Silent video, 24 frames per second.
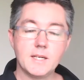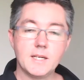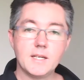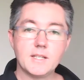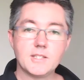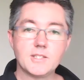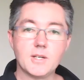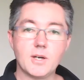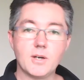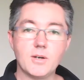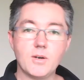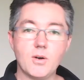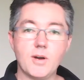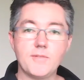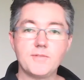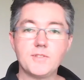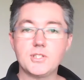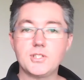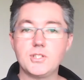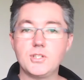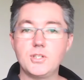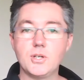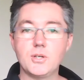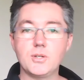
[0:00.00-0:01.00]
So I've
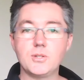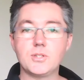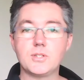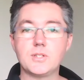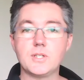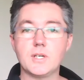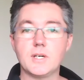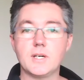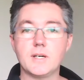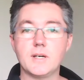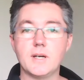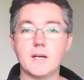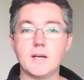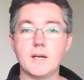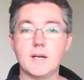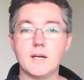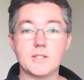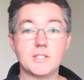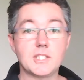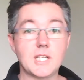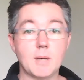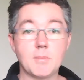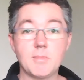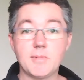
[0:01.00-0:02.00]
just used a
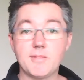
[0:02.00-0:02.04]
sum